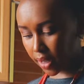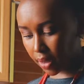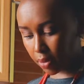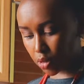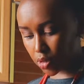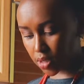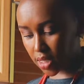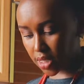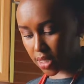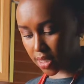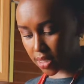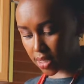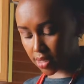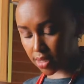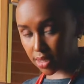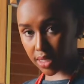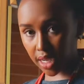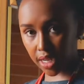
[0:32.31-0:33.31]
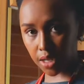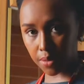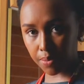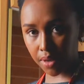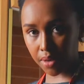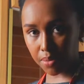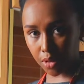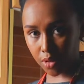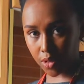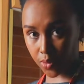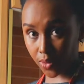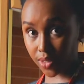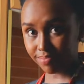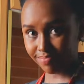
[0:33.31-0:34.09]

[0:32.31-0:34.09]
I'm using this tiny pan because, well,